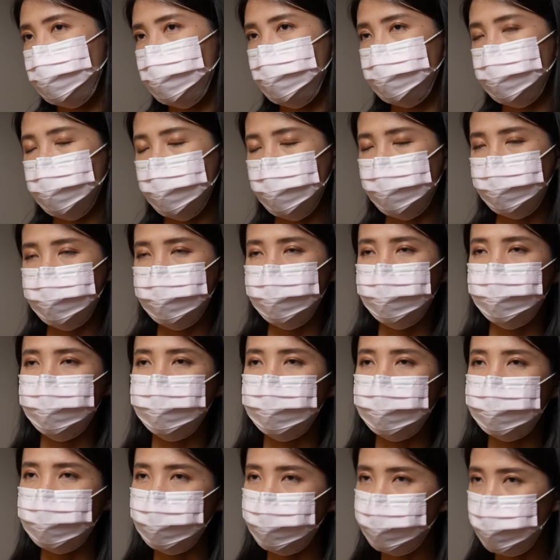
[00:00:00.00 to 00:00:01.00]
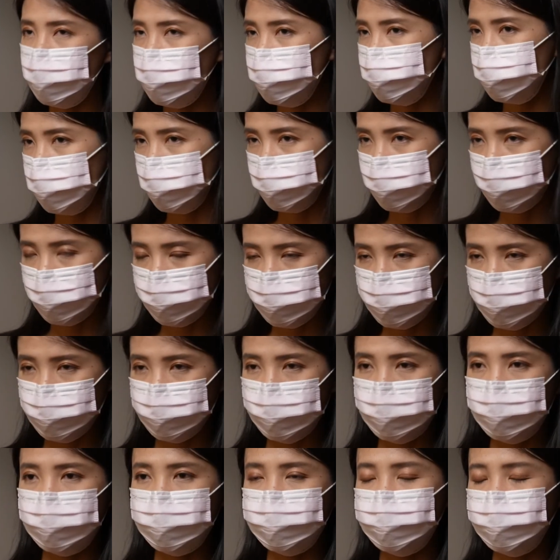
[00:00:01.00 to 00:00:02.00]
compared to the numbers reported
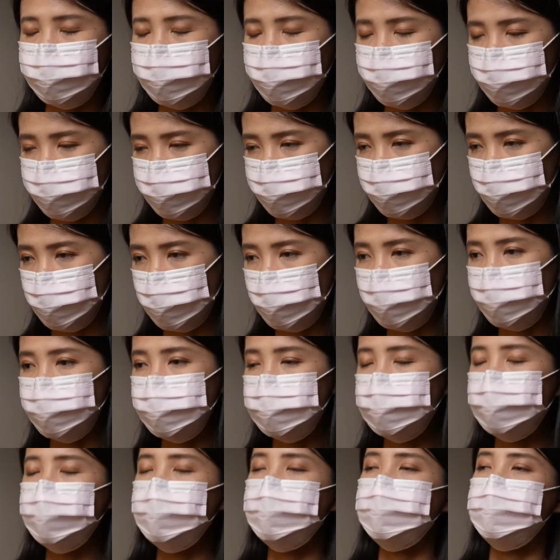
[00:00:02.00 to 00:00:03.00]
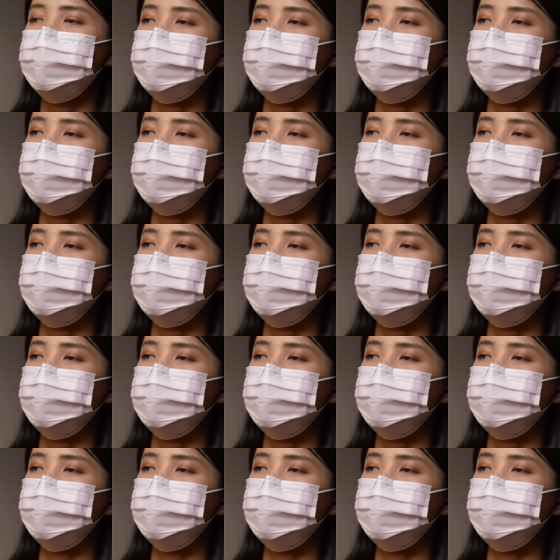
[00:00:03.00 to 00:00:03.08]
in the clinical trials.